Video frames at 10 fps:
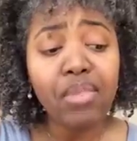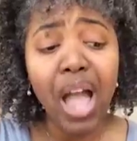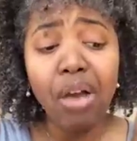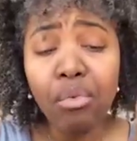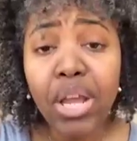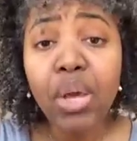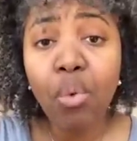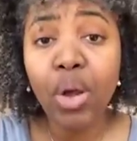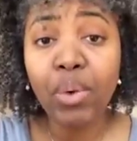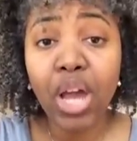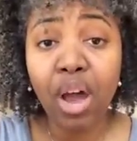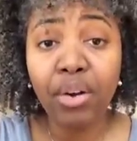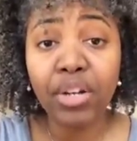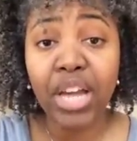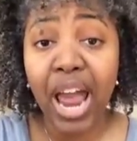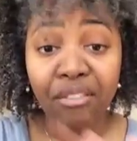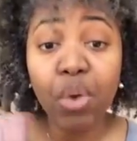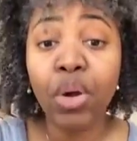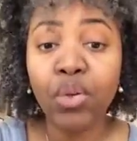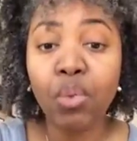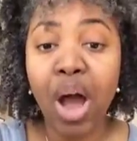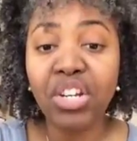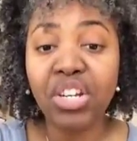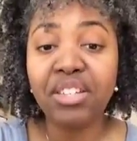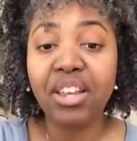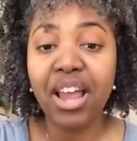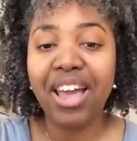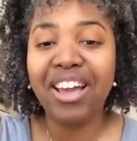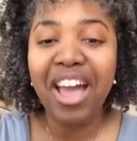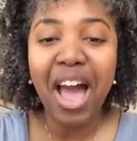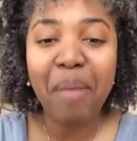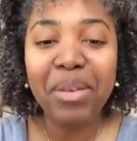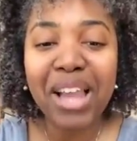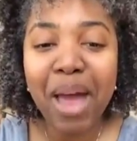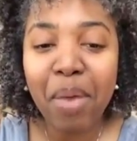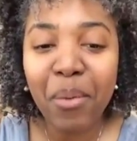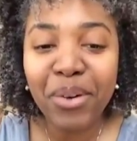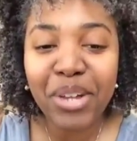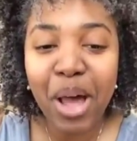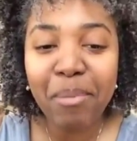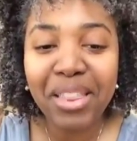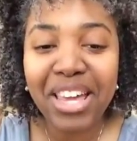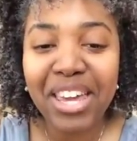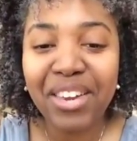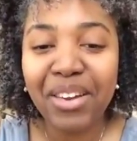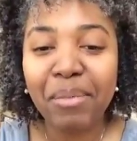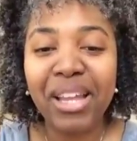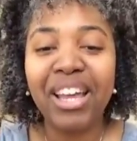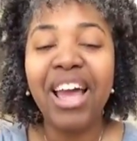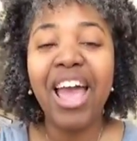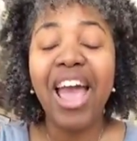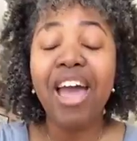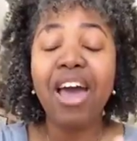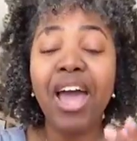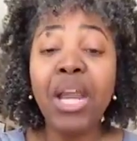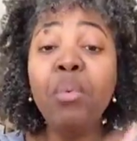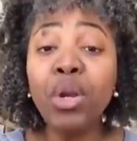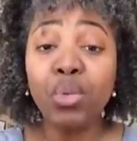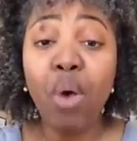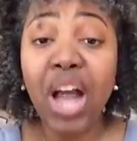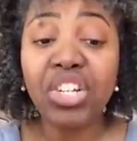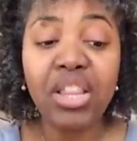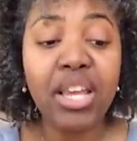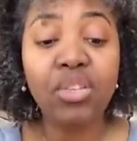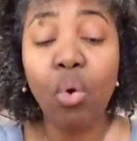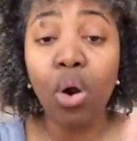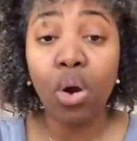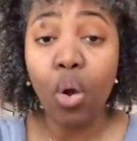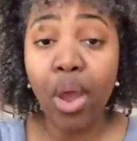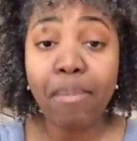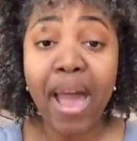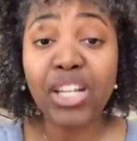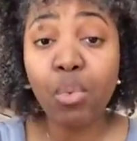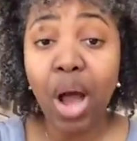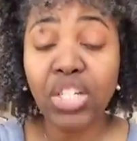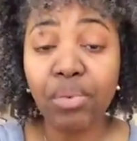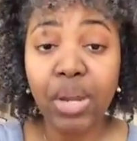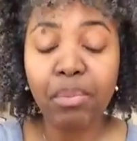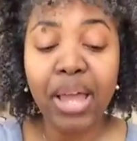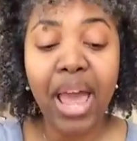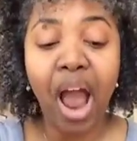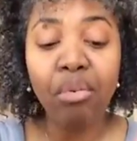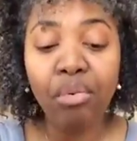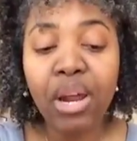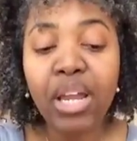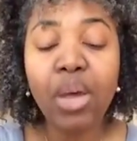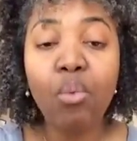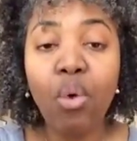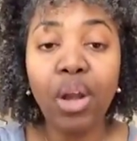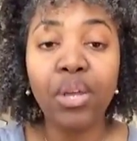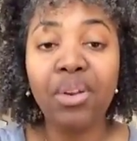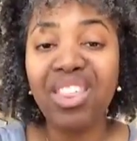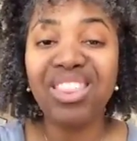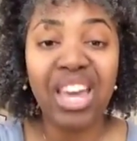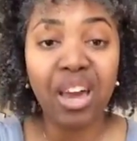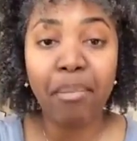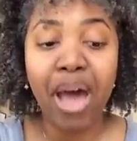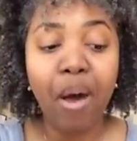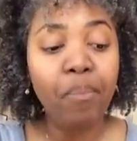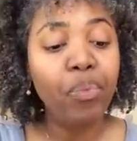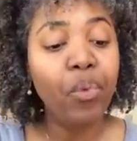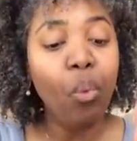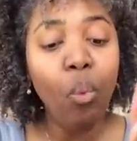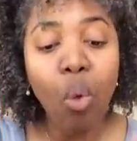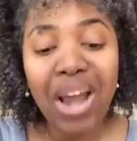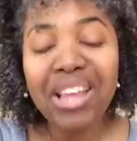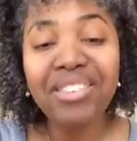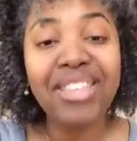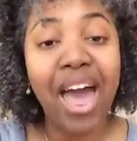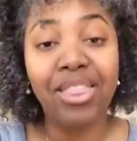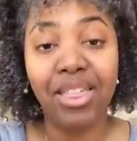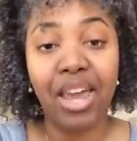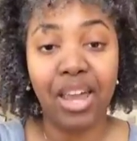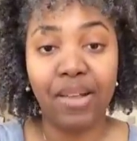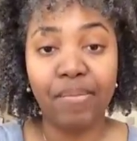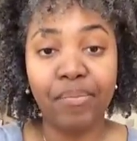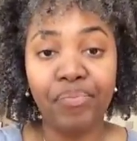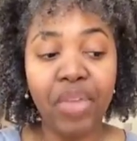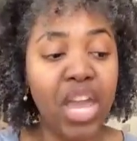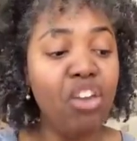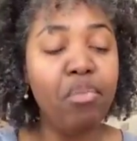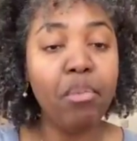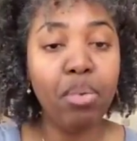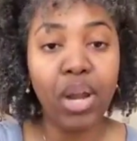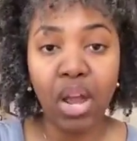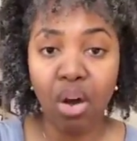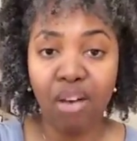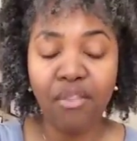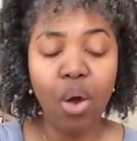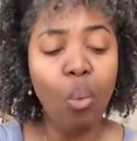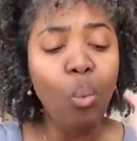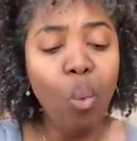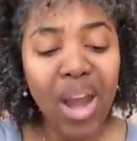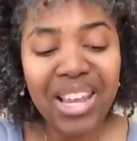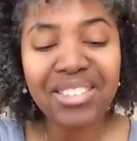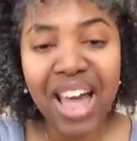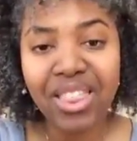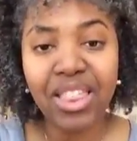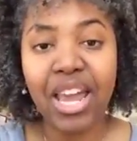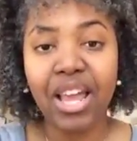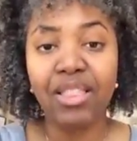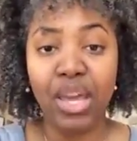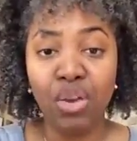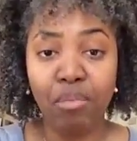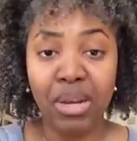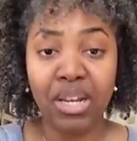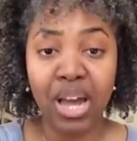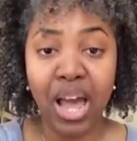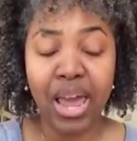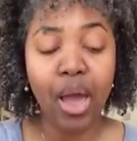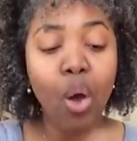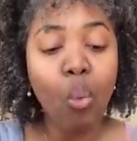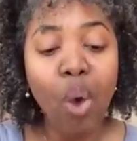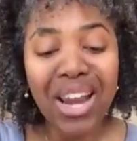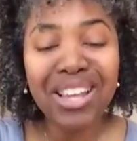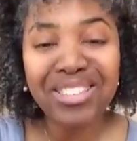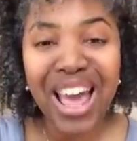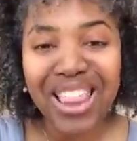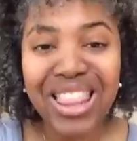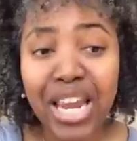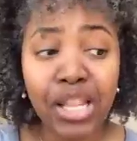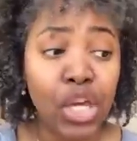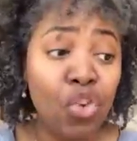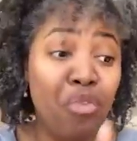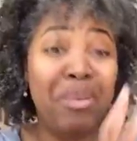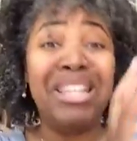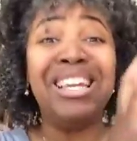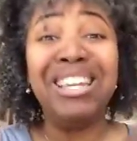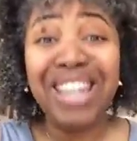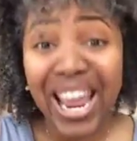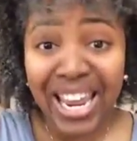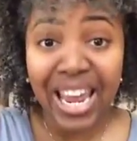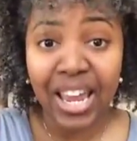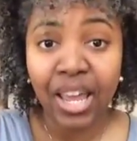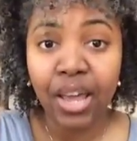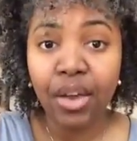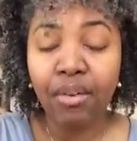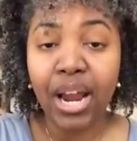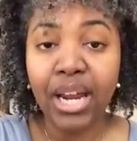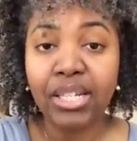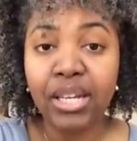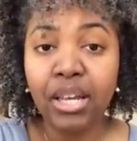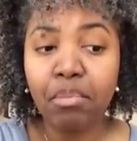I really want to encourage everyone who's watching this, and I'm glad my words are helping. Thank you, Camila. Anyone who's watching this or going back to watch the replay, I really want you to think about, what is that thing that you've been putting off? What is that thing that you've been denying? What is that thing that you've been delaying, right?